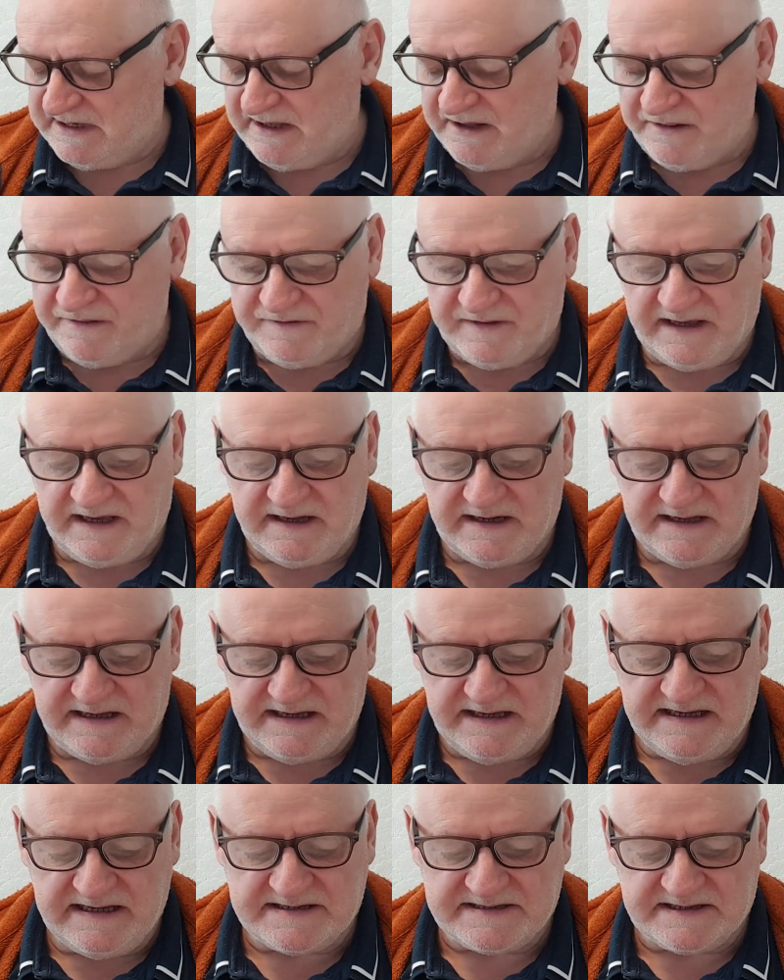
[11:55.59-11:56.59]
That
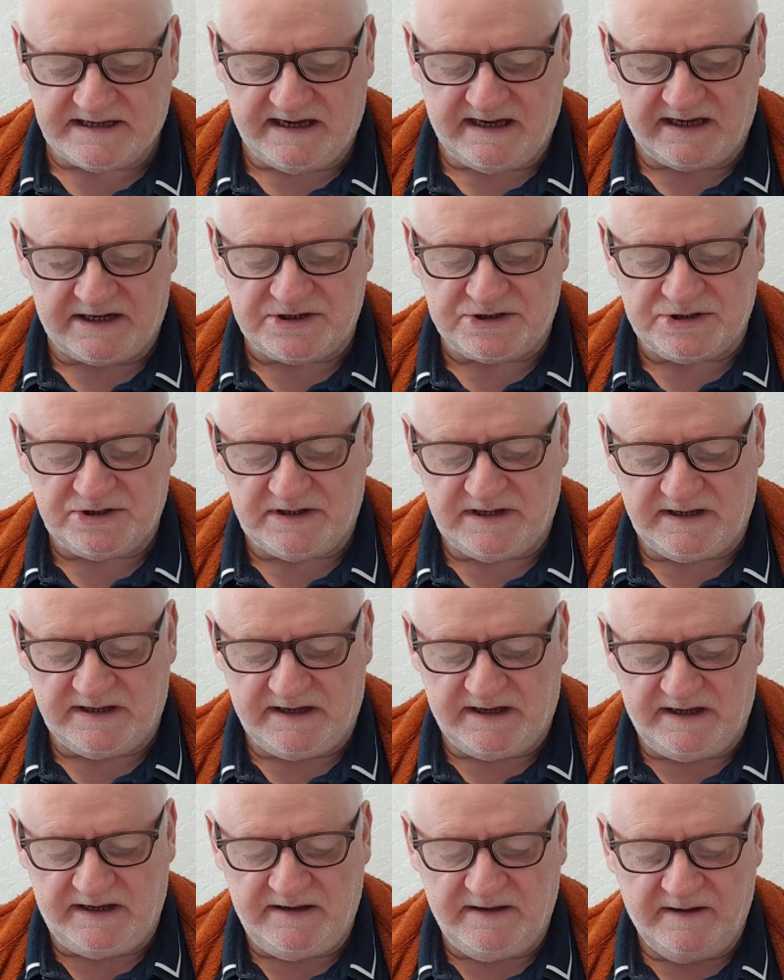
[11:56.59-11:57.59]
is
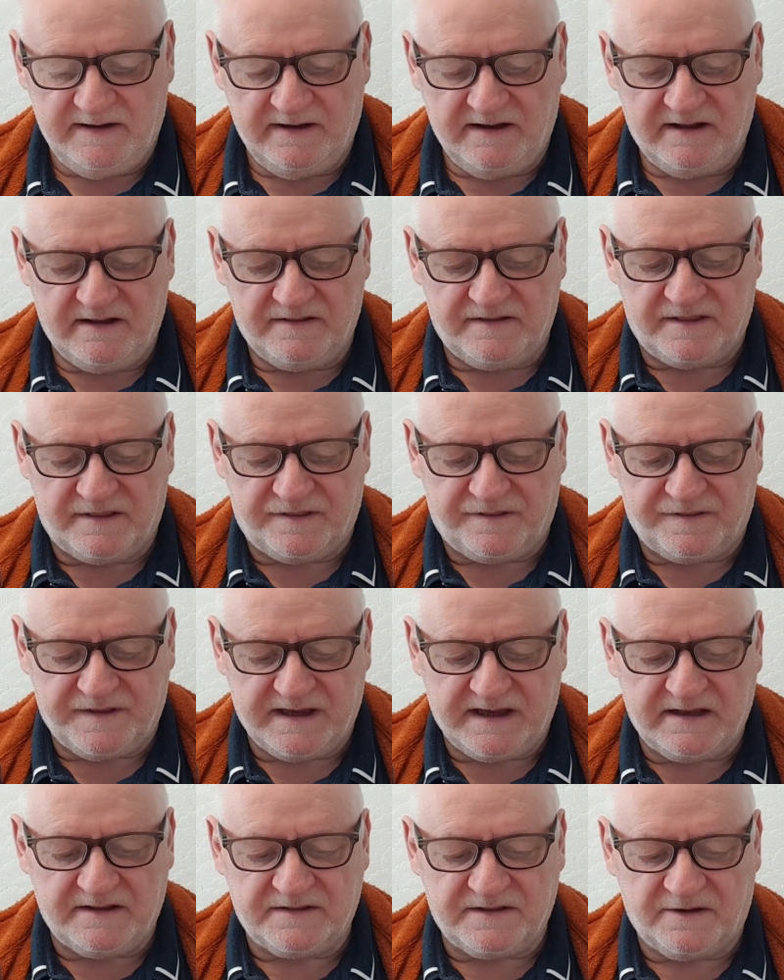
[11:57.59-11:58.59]
actually the
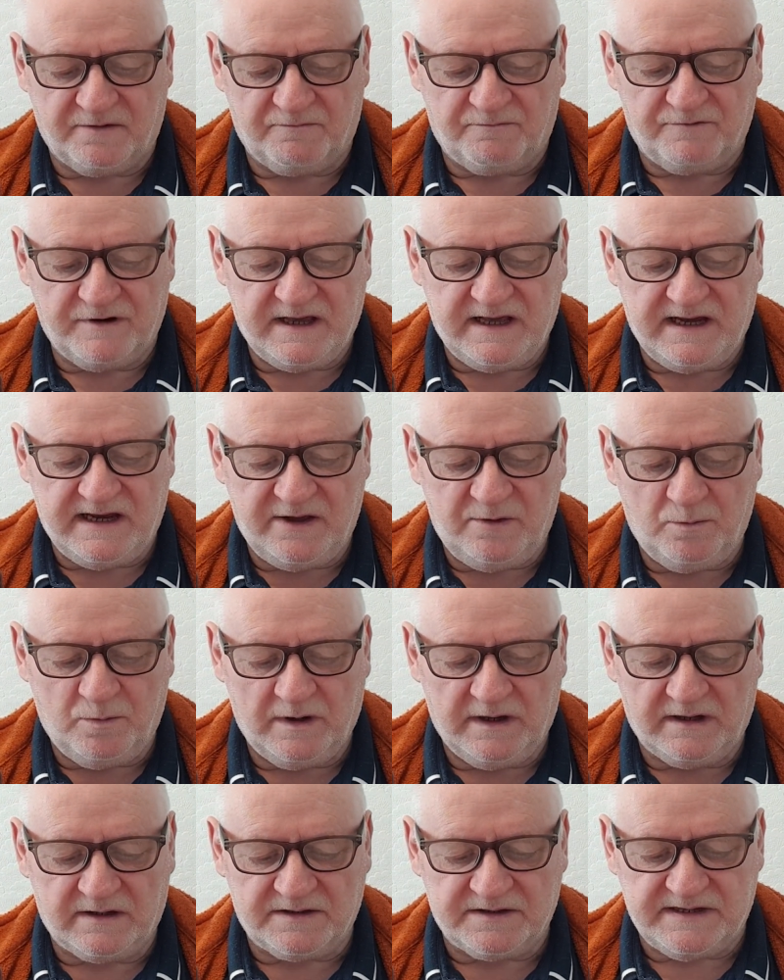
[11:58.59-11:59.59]
thing that really
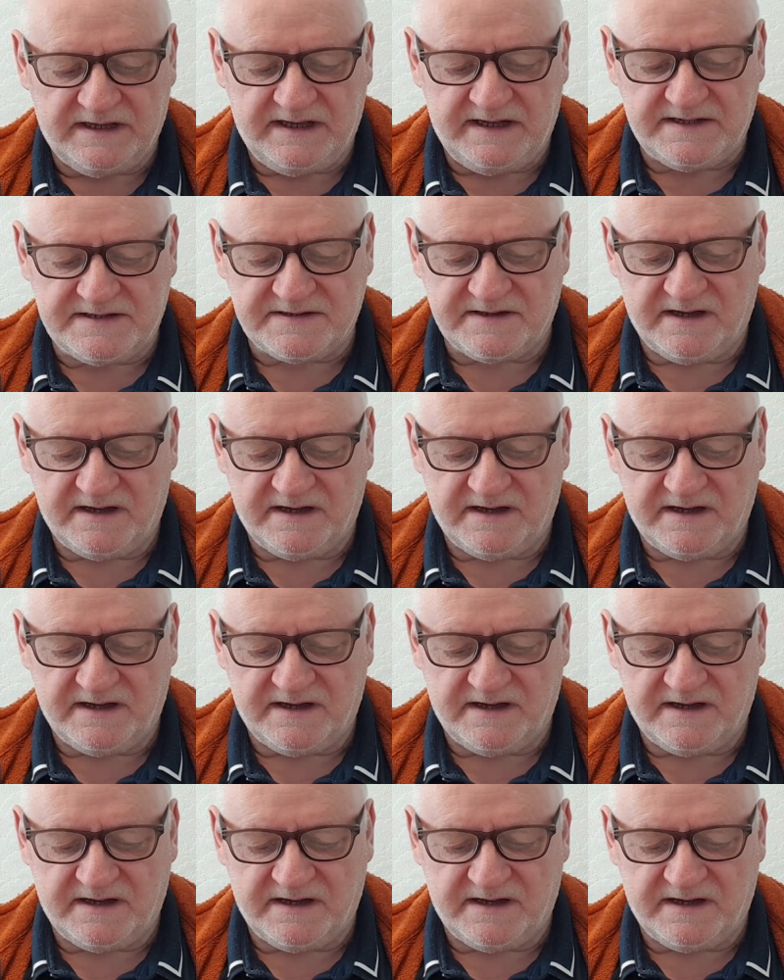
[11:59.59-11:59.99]
will need to